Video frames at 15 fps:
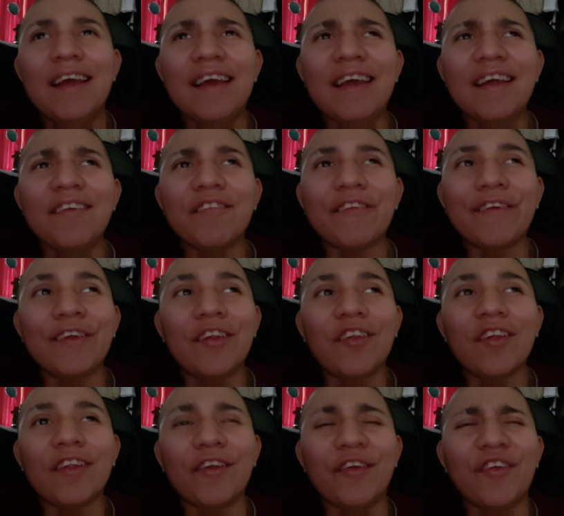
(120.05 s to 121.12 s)
And for you
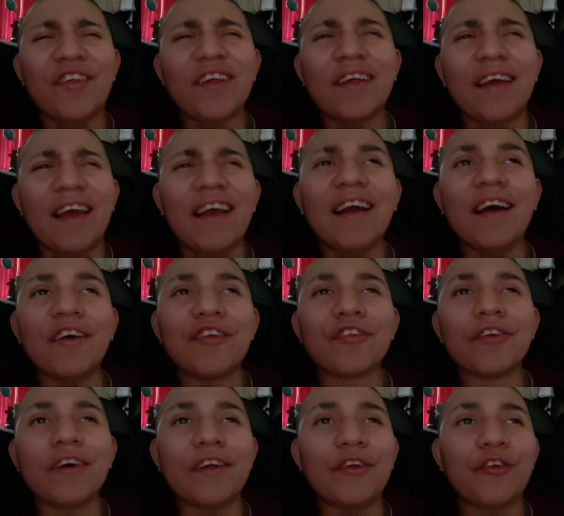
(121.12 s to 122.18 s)
to sit there and say, I got
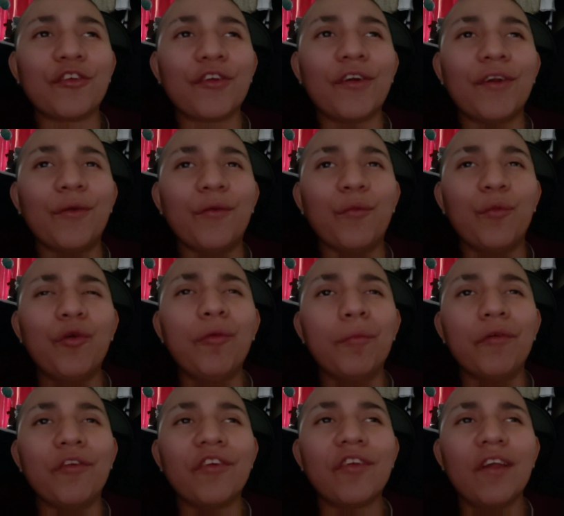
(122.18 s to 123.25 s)
shot, you're starting
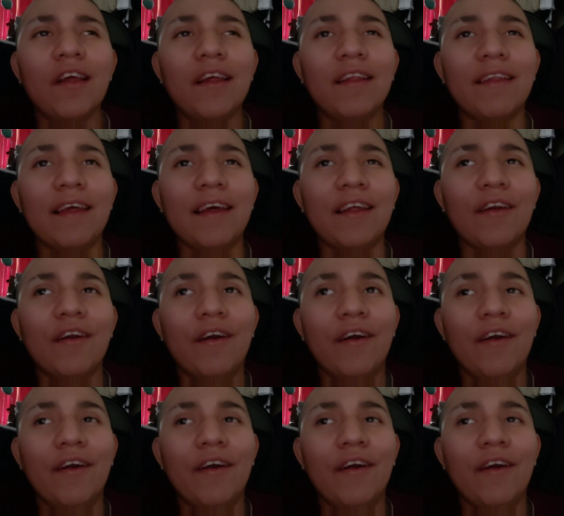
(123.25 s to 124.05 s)
rumors that